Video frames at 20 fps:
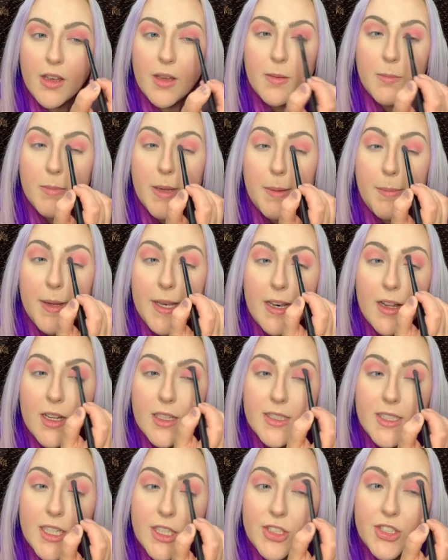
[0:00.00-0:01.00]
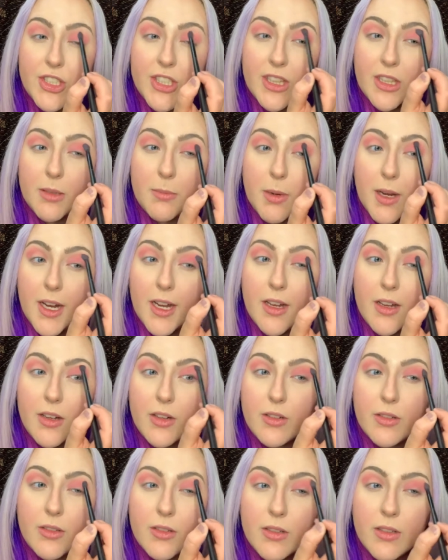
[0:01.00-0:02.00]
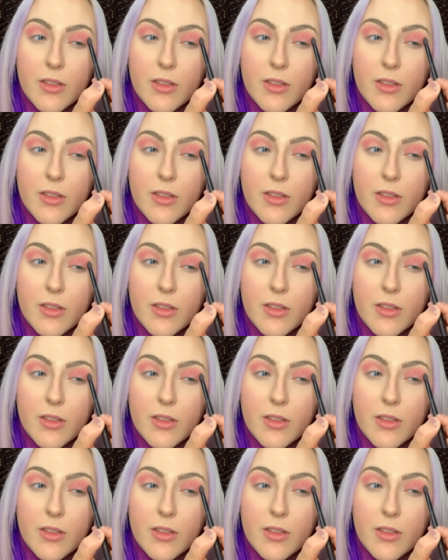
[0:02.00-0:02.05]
Maybe not touching the brow,